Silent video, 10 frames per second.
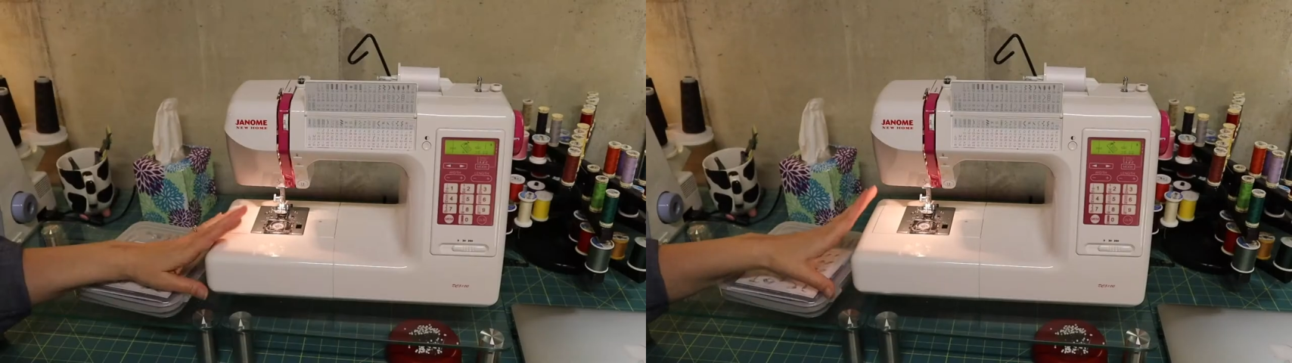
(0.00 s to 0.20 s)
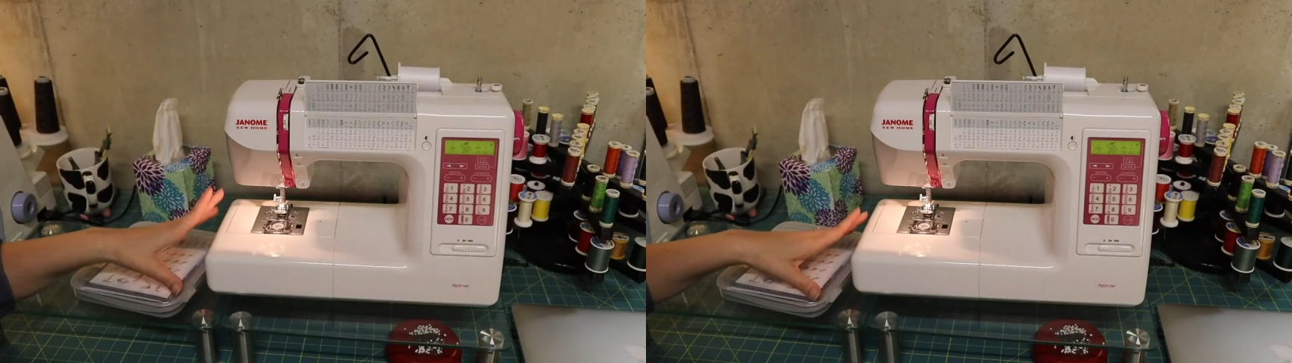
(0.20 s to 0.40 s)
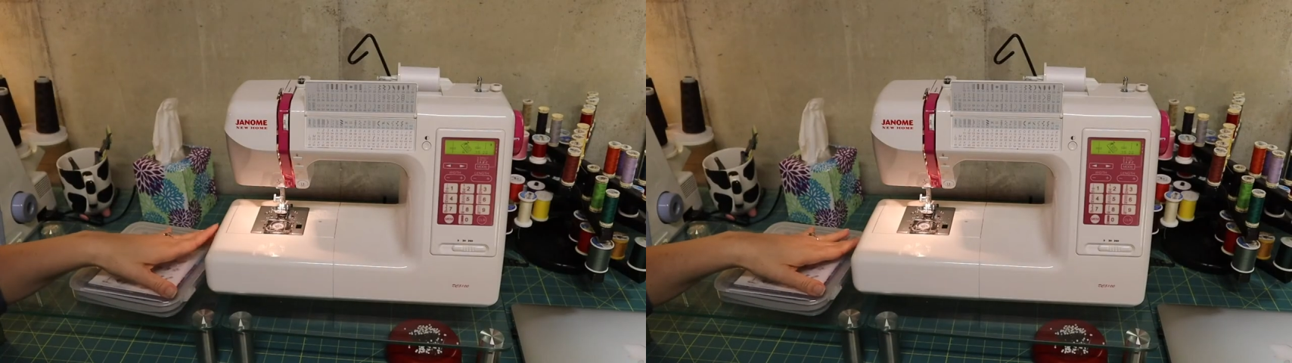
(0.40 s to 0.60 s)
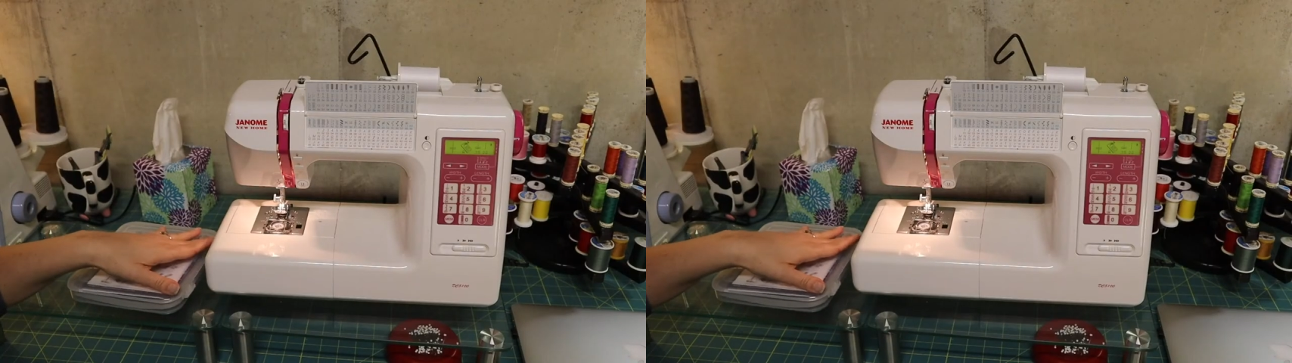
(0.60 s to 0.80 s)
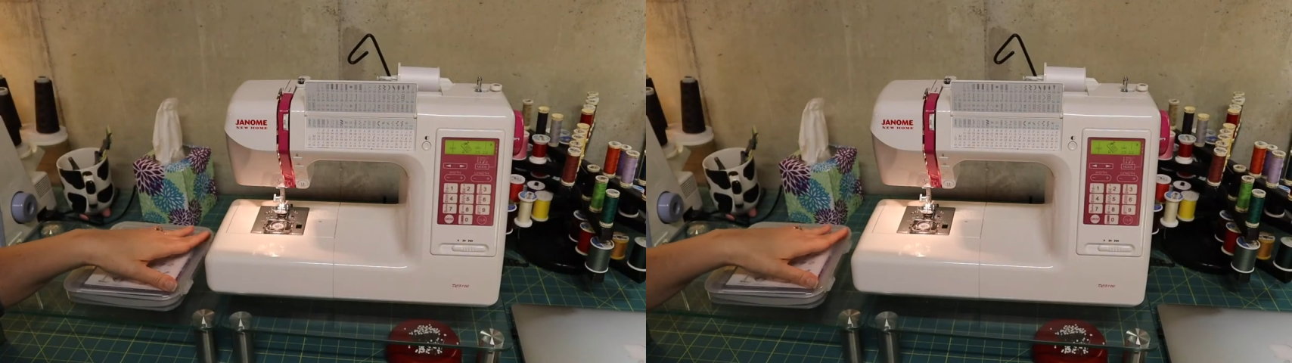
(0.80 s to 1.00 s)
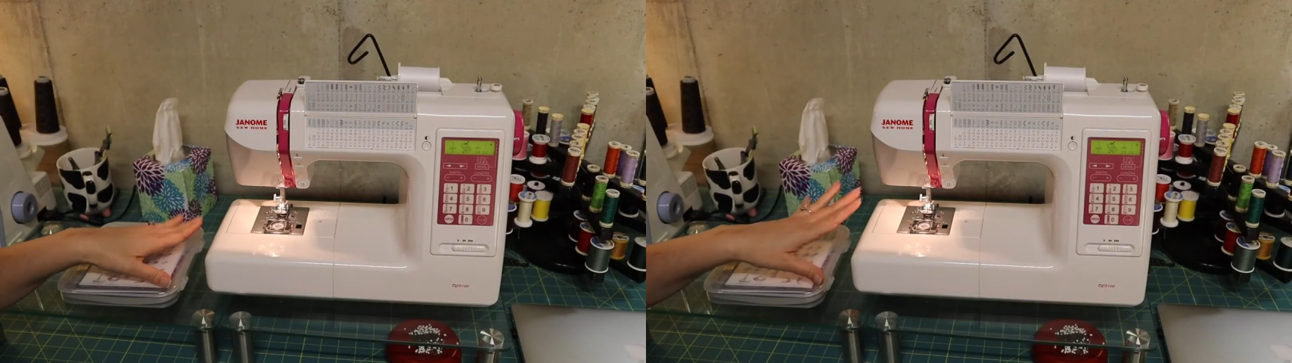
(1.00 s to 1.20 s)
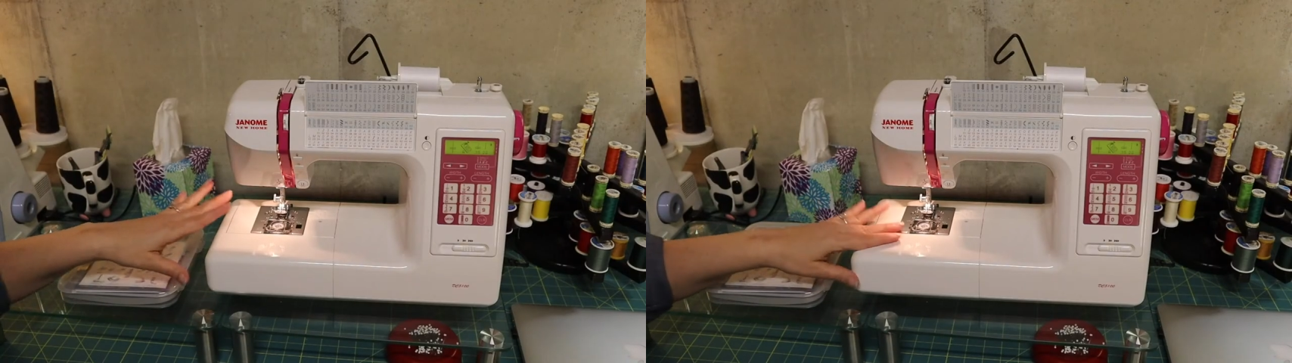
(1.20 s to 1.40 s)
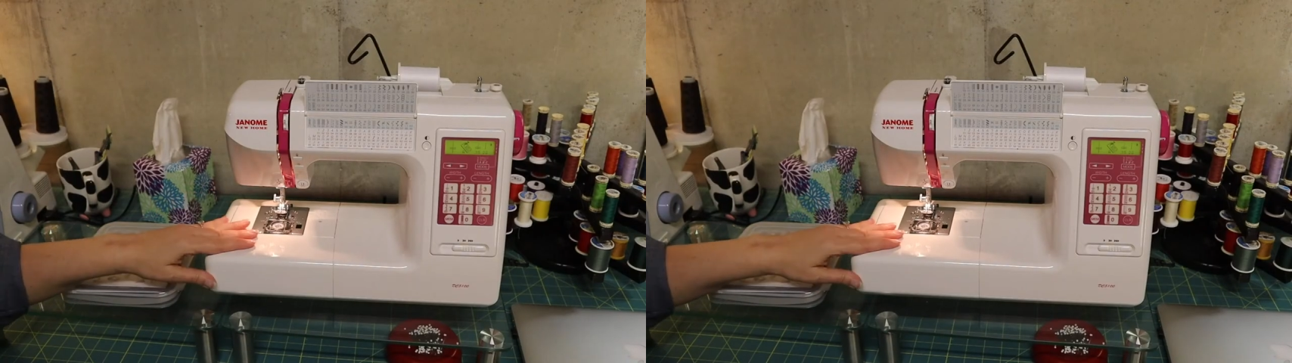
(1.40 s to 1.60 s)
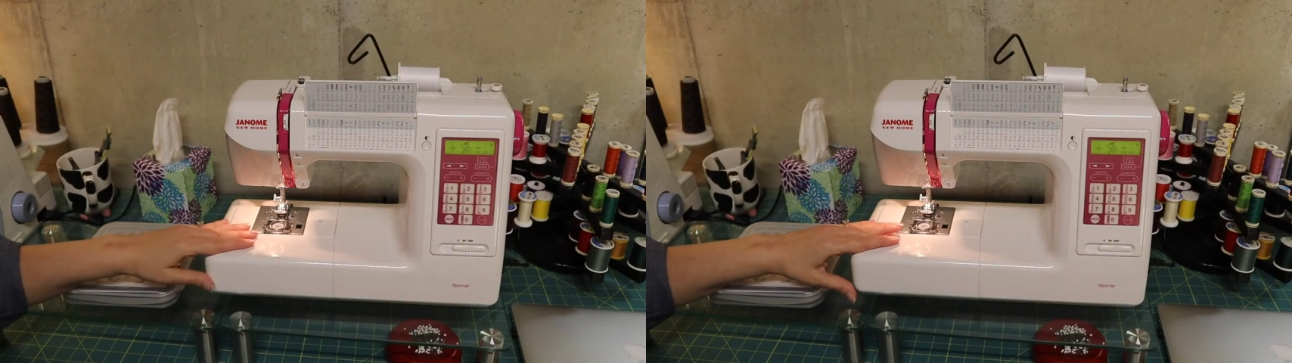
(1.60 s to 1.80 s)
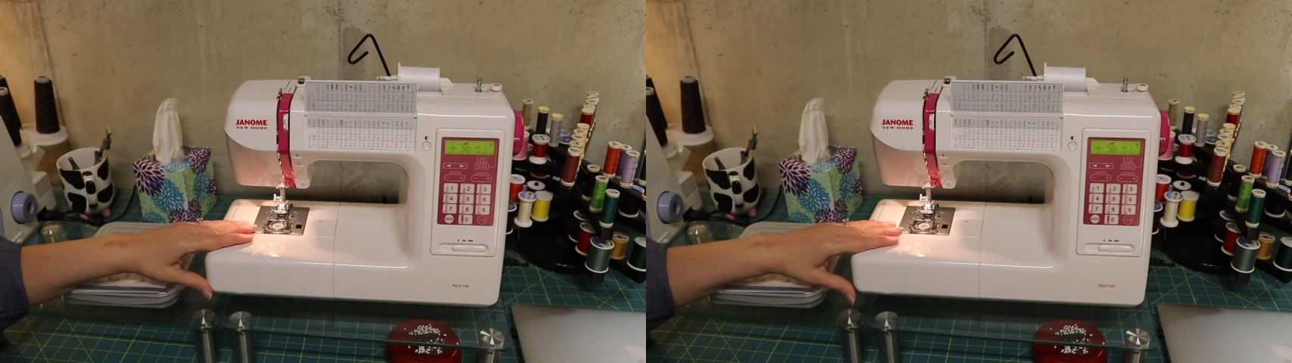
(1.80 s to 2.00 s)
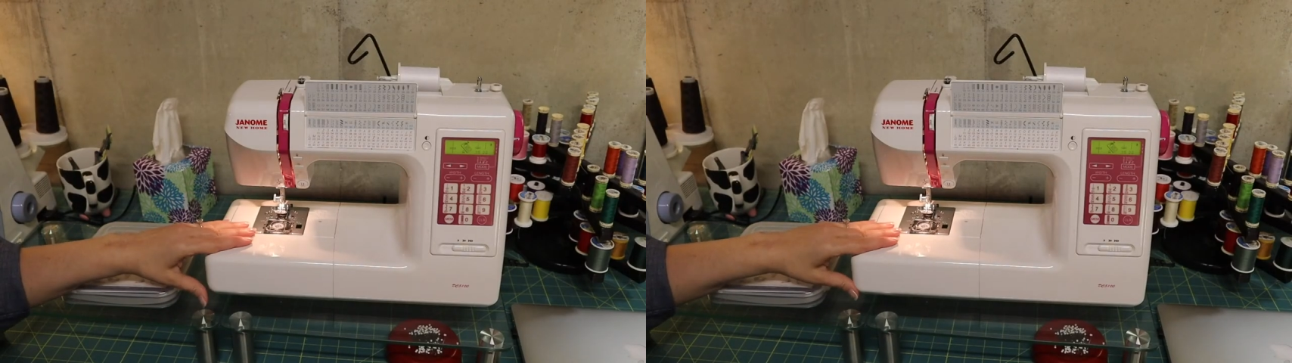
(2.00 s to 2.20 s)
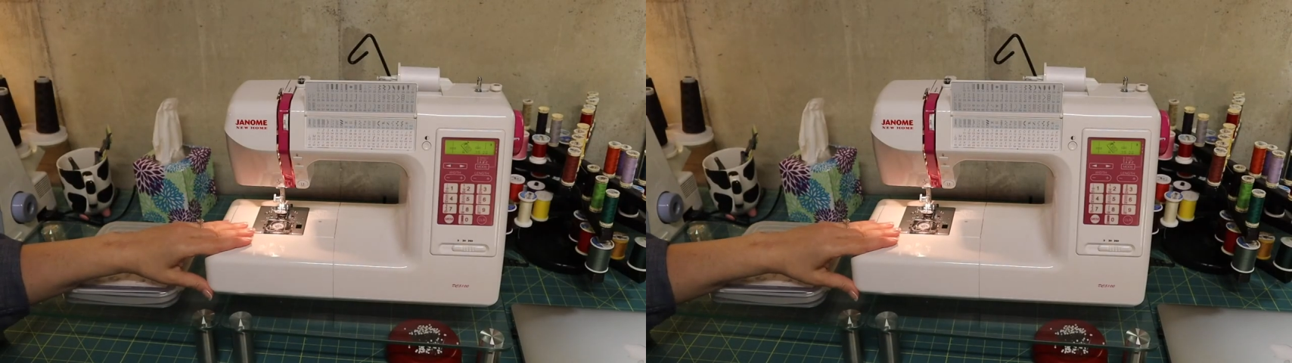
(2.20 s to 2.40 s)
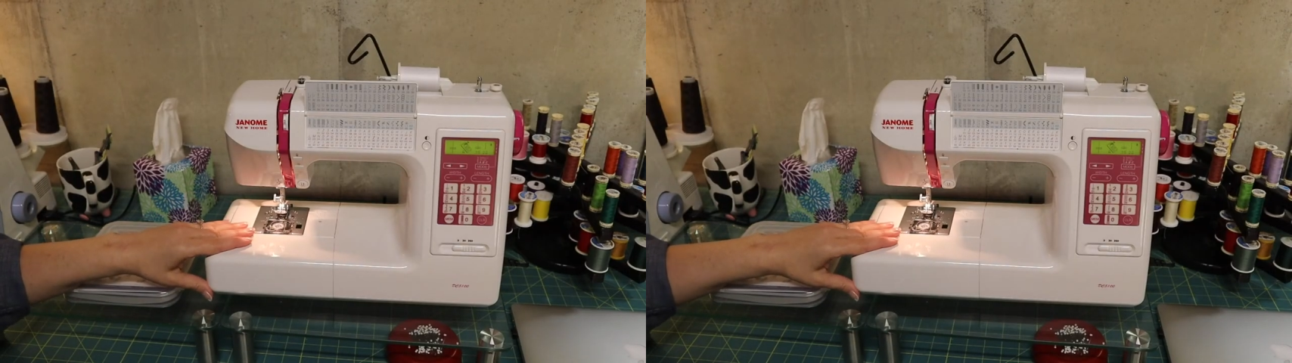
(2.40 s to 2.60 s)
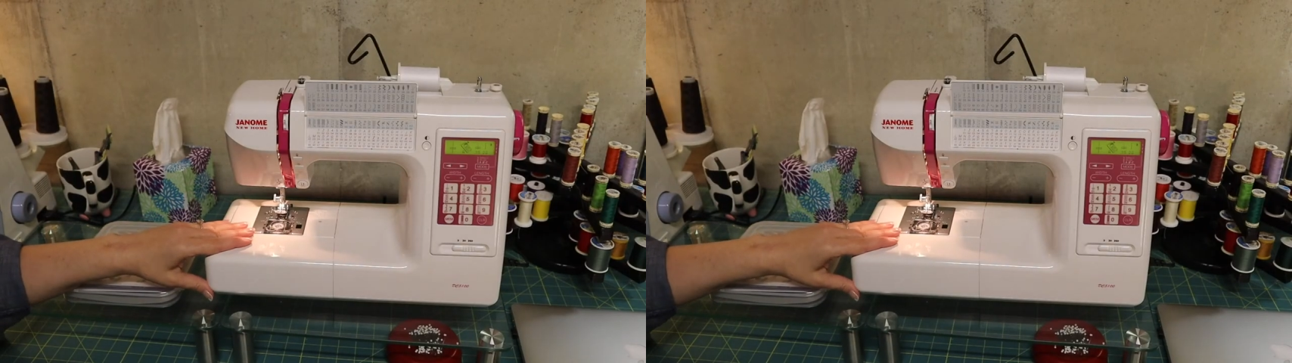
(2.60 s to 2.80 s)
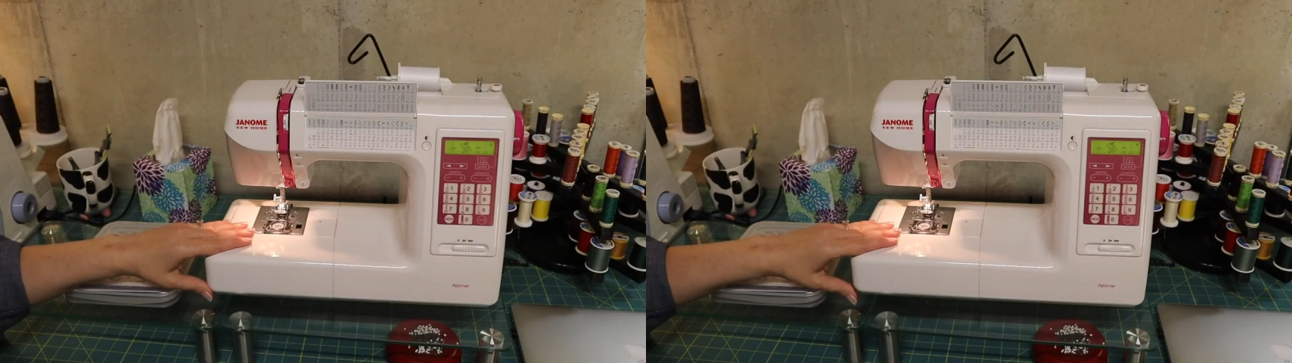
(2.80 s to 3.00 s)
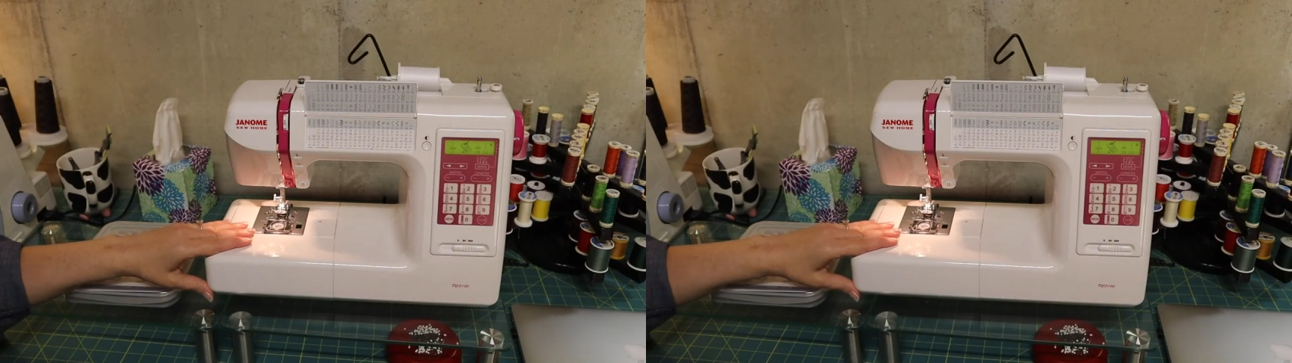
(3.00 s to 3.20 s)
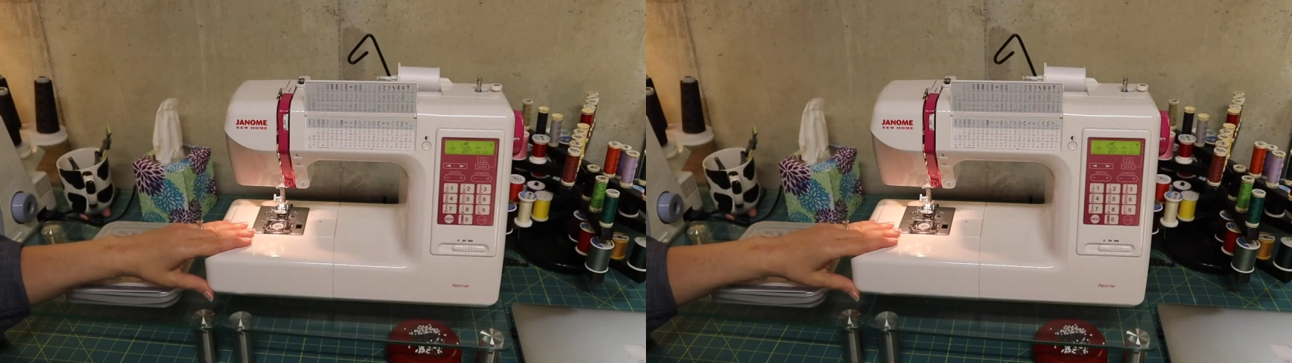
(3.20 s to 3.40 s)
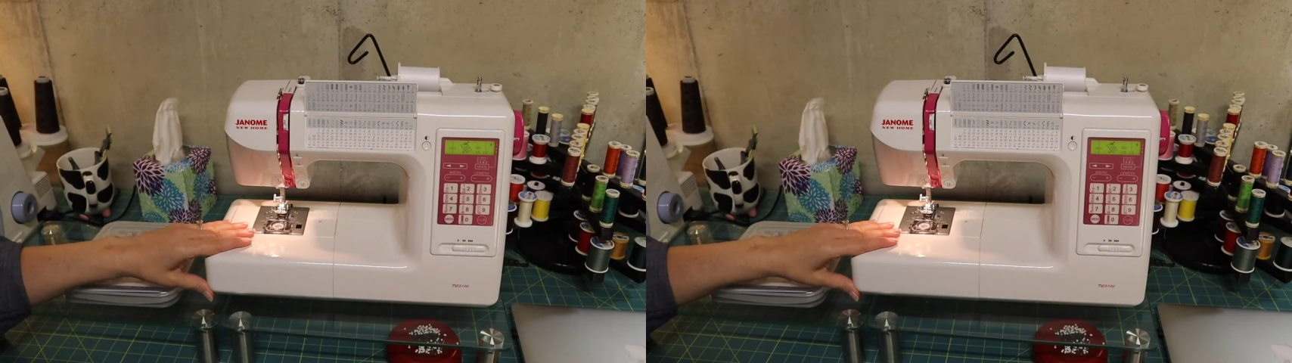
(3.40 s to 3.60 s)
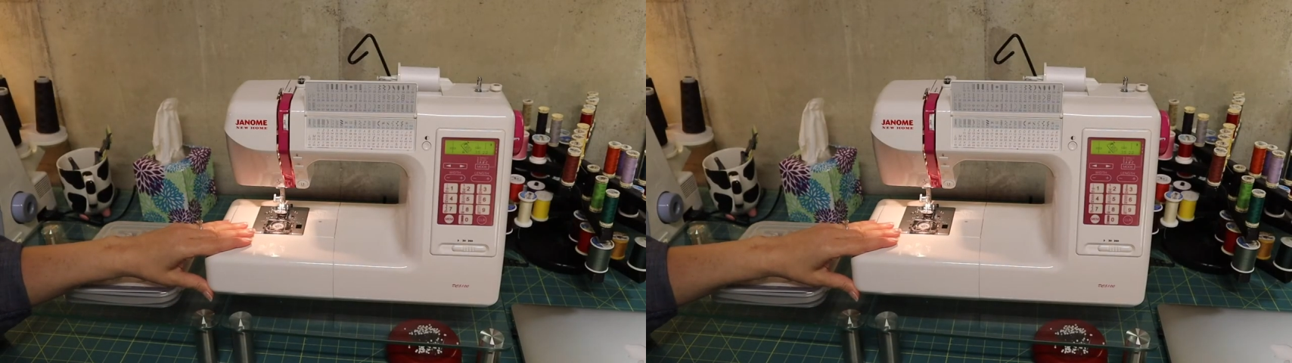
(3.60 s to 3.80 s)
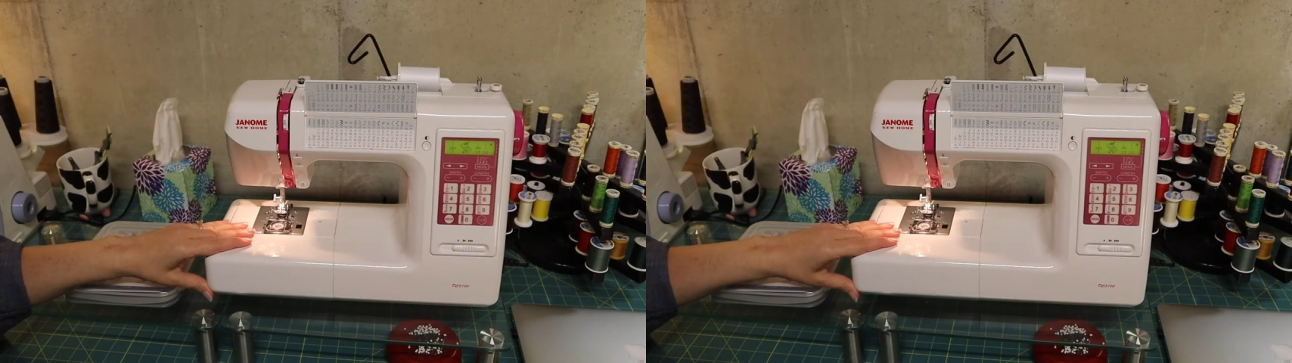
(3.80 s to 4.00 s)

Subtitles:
Nobody's mouth can be seen.